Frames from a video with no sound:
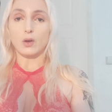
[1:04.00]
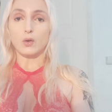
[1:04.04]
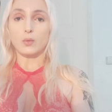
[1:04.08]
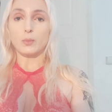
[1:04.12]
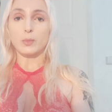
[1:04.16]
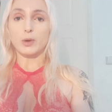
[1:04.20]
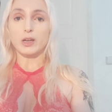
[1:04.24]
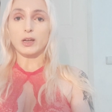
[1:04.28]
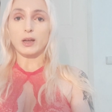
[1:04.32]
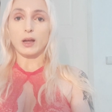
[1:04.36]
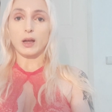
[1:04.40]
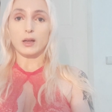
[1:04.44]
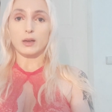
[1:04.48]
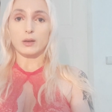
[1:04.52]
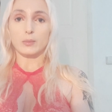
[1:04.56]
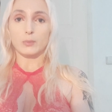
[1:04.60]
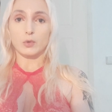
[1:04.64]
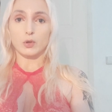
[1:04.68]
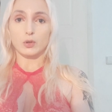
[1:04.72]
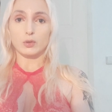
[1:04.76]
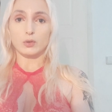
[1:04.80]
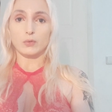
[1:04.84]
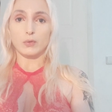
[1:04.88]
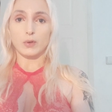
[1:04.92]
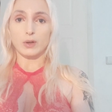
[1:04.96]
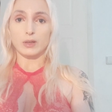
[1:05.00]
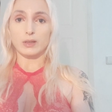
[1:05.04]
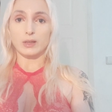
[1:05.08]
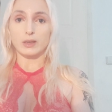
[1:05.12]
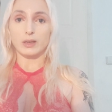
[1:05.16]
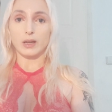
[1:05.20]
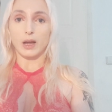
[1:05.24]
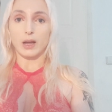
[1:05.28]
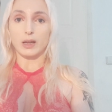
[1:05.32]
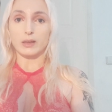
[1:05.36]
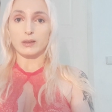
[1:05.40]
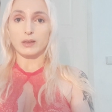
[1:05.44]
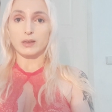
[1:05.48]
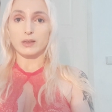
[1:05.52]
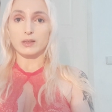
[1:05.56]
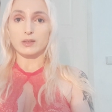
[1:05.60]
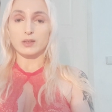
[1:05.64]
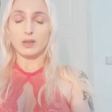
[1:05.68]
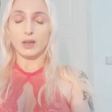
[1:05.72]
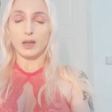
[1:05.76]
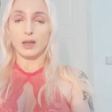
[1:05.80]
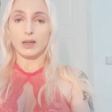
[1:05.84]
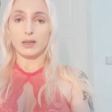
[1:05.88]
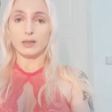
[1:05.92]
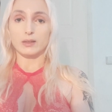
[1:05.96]
oh my god, I'm going to find a goddess
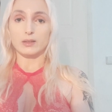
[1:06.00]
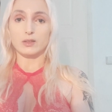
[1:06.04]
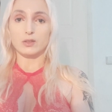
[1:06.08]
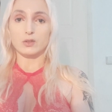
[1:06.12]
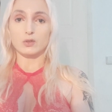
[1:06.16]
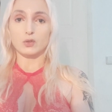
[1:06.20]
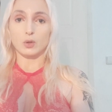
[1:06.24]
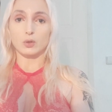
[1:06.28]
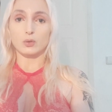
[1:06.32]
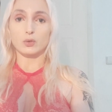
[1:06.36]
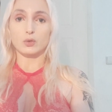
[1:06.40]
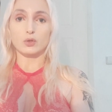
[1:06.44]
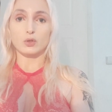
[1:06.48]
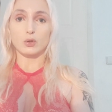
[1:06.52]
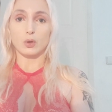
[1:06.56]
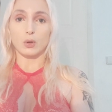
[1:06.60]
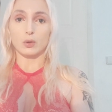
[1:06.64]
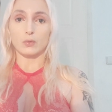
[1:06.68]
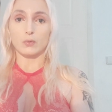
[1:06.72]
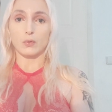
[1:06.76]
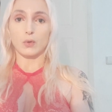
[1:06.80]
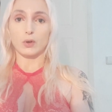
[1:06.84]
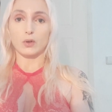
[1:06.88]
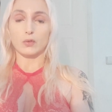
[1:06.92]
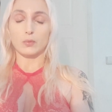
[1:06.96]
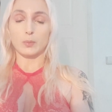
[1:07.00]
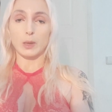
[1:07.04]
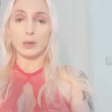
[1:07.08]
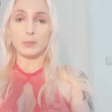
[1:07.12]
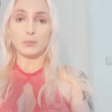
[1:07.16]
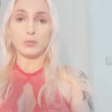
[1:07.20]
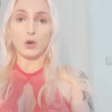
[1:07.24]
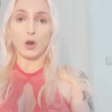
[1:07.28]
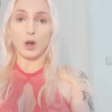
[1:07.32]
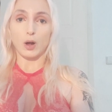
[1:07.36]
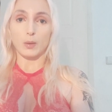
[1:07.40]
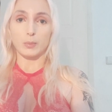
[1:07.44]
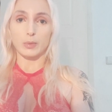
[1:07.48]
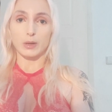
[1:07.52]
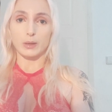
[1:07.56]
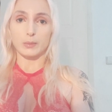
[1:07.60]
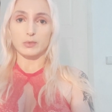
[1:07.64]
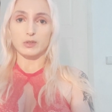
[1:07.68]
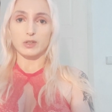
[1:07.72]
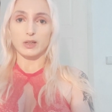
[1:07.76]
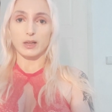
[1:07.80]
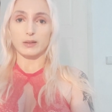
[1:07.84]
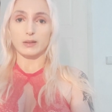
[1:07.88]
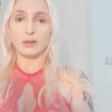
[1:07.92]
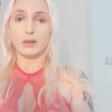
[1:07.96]
and she's going to solve all of my
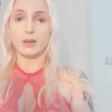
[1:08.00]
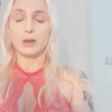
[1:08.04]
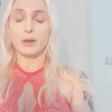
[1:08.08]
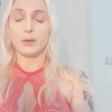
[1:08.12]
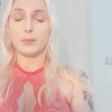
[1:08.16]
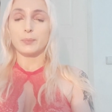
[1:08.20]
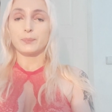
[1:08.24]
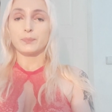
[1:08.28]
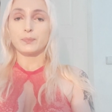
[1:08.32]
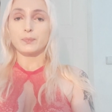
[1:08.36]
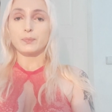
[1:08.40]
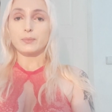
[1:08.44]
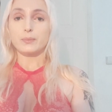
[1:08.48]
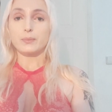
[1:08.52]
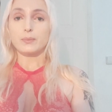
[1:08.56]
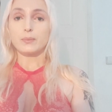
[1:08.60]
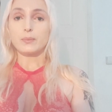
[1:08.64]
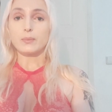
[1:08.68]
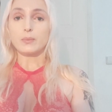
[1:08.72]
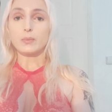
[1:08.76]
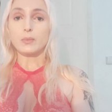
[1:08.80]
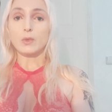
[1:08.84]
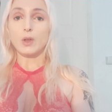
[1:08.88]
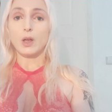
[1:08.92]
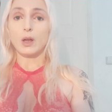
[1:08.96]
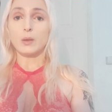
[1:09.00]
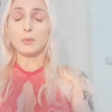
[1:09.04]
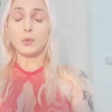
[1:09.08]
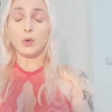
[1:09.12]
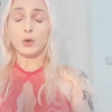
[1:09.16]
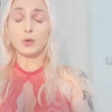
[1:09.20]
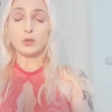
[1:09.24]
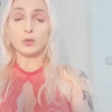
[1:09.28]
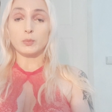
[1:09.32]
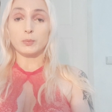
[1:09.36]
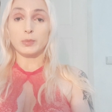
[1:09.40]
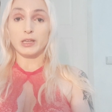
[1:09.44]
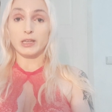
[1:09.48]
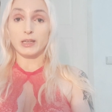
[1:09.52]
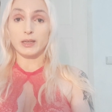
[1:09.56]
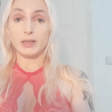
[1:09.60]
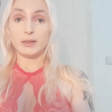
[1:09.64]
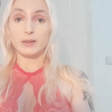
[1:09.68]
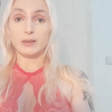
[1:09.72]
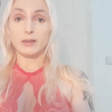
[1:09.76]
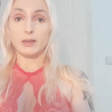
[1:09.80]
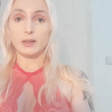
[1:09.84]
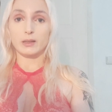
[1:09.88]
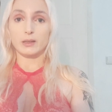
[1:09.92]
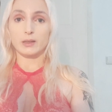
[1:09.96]
problems, that I'm going to be
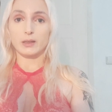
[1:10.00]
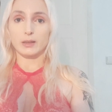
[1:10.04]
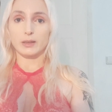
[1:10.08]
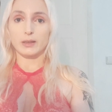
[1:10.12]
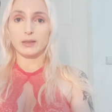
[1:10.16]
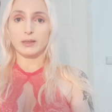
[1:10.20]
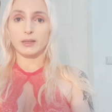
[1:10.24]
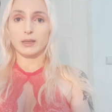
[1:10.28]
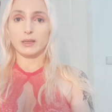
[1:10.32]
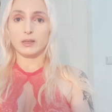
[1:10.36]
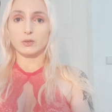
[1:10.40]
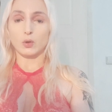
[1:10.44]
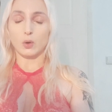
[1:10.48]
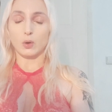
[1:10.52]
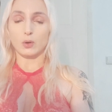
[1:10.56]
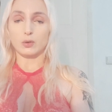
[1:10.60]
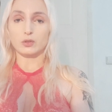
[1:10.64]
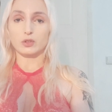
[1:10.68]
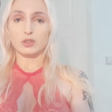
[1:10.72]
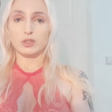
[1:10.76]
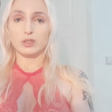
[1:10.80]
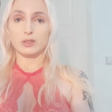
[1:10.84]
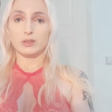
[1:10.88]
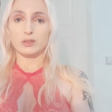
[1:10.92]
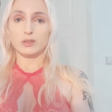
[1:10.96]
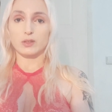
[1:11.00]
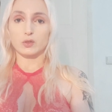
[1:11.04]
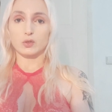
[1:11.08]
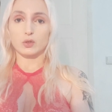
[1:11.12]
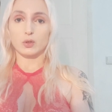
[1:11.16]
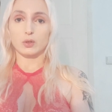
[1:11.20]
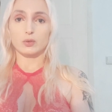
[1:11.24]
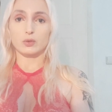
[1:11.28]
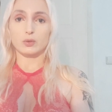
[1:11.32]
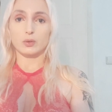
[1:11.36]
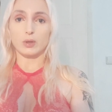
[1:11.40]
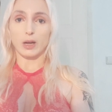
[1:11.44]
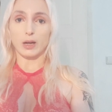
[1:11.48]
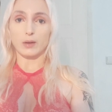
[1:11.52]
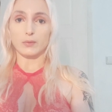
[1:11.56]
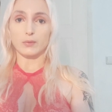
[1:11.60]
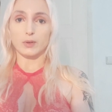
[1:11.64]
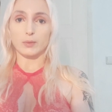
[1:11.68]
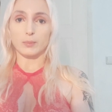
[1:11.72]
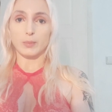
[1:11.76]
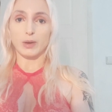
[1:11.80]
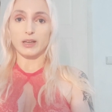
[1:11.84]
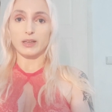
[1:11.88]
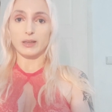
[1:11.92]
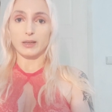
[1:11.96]
needy and clingy and toxic and she's going to
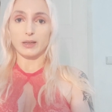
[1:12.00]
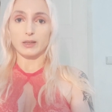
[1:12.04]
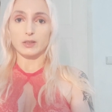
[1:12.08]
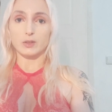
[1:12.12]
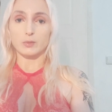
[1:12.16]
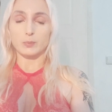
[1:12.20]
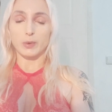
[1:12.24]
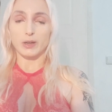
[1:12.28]
cover my needs.